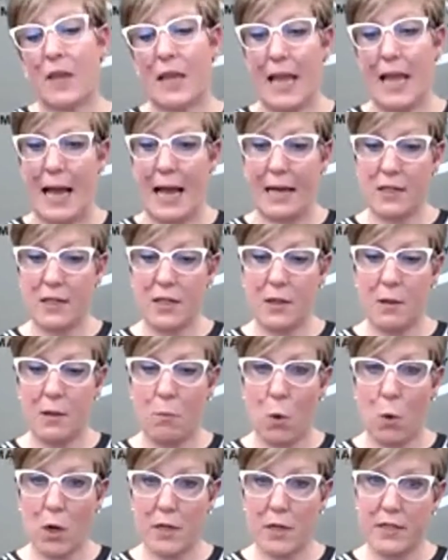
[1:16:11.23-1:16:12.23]
And the
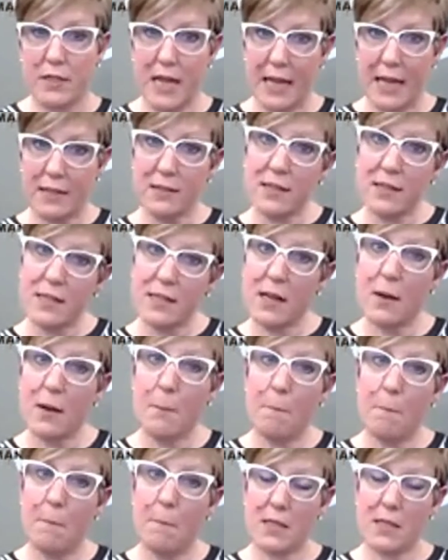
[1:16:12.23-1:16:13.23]
more dense
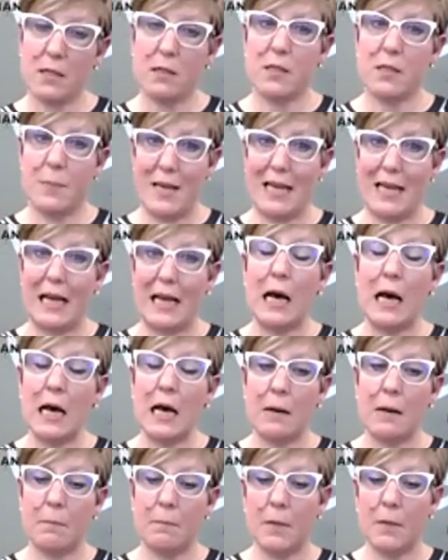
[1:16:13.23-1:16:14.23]
muscles
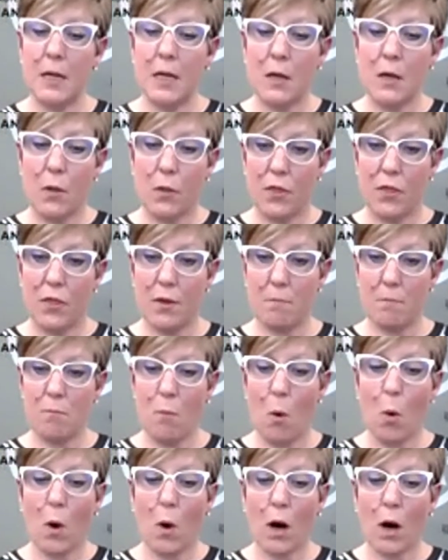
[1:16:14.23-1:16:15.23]
become, the
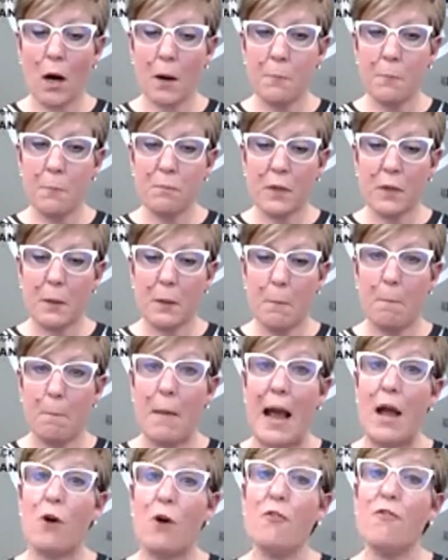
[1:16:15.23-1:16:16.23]
more
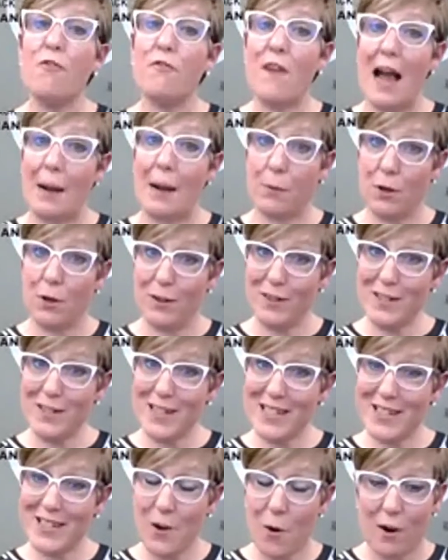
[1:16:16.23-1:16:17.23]

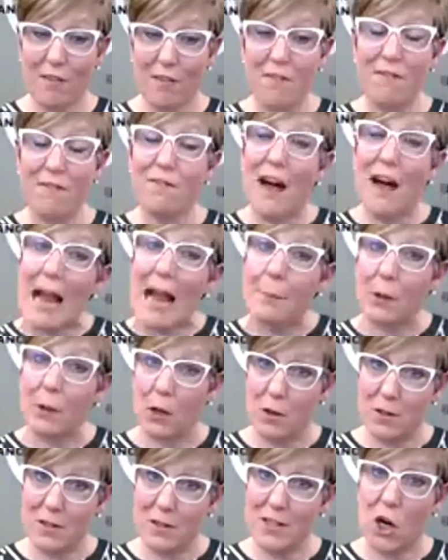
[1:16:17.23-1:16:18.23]
myofibrils or
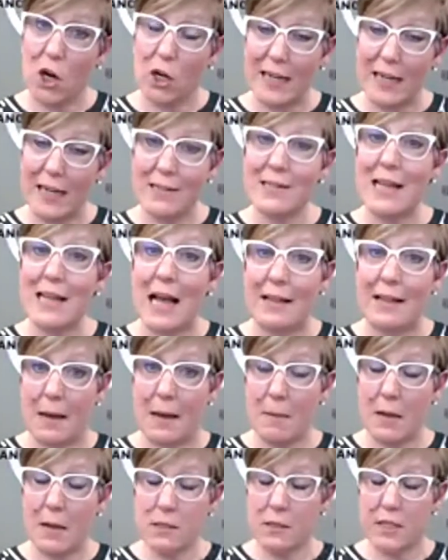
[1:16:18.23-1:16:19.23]
fibers are inside
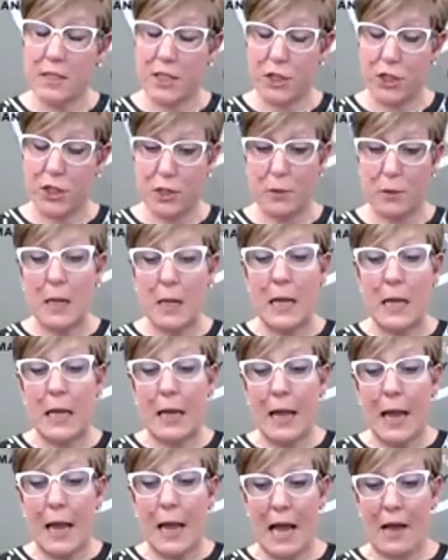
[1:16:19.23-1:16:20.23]
that muscle tissue.
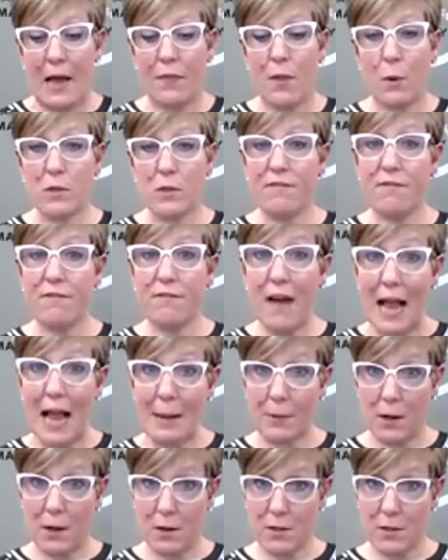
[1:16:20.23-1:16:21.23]
And those
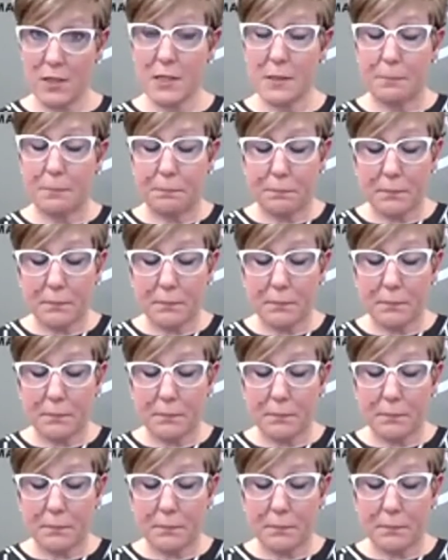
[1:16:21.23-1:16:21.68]
fibers